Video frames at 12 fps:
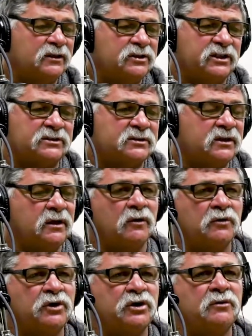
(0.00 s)
just,
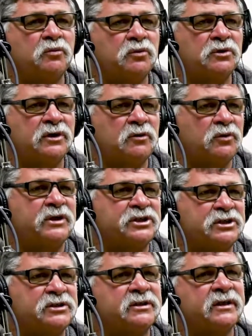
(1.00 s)
good
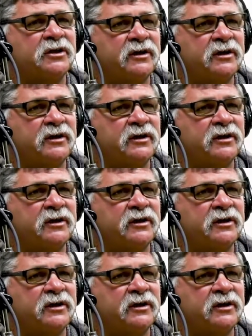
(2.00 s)
wishes and